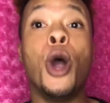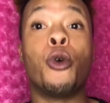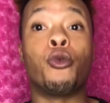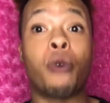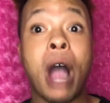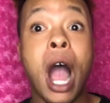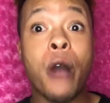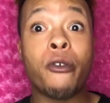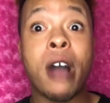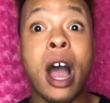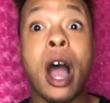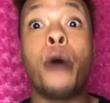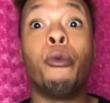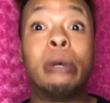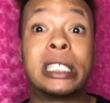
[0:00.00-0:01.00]

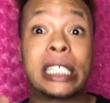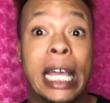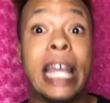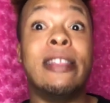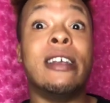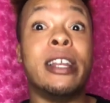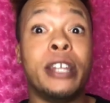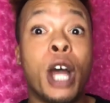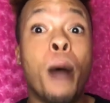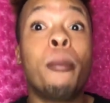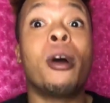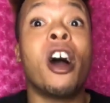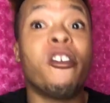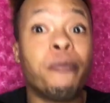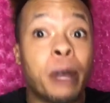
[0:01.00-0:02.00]
Rara was in the
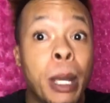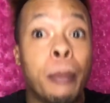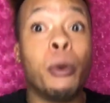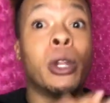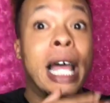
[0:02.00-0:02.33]
number of people